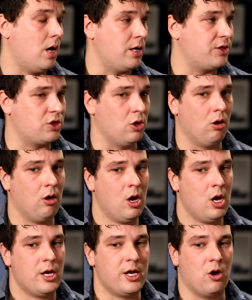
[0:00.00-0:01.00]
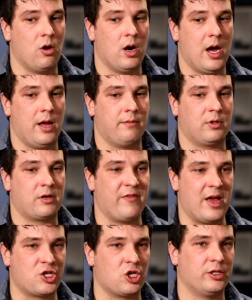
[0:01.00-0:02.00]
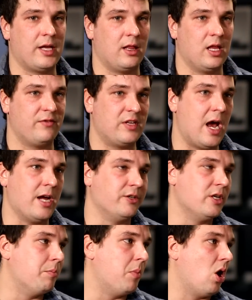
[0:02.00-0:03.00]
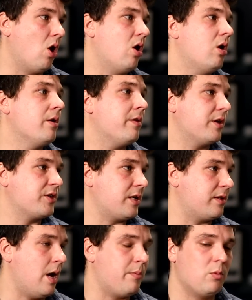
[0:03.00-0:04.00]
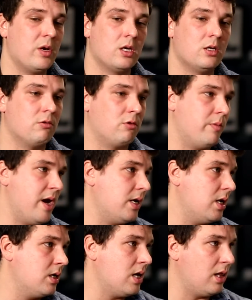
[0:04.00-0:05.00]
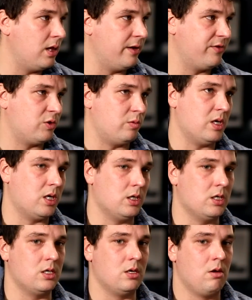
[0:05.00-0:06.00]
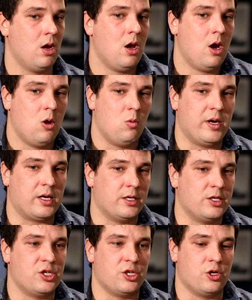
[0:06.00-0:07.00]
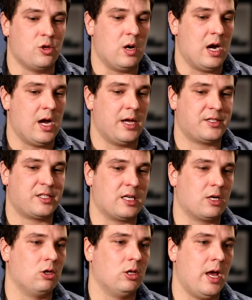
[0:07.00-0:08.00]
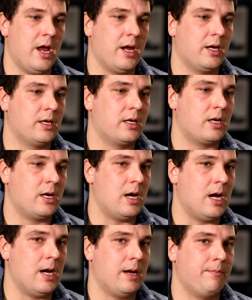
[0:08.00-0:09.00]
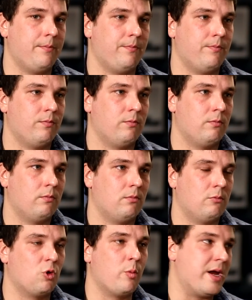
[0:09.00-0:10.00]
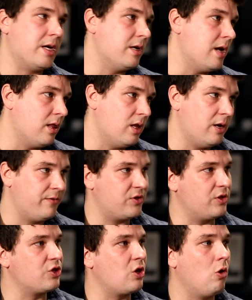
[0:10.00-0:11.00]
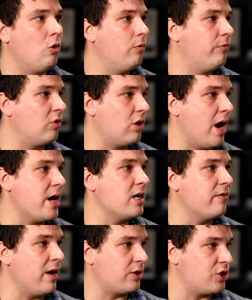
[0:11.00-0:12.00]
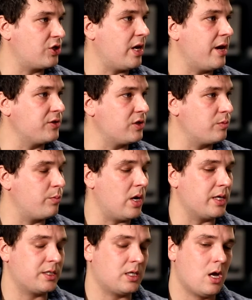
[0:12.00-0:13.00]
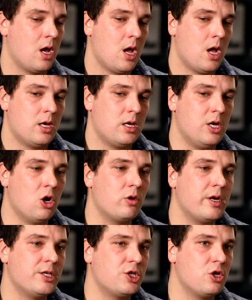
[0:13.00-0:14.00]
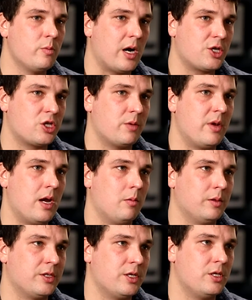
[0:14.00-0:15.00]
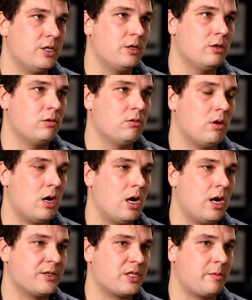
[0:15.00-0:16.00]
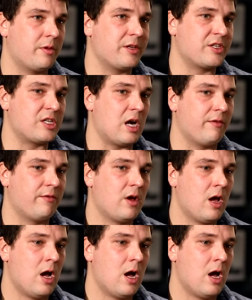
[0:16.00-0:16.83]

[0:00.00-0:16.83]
Okay, so a conventional deadlift, yeah, you need a bar and things like that, but we can do Romanian deadlifts. We can do single leg Romanian deadlifts. There's a whole variety of exercises, but you don't need too much to be able to do some of this stuff.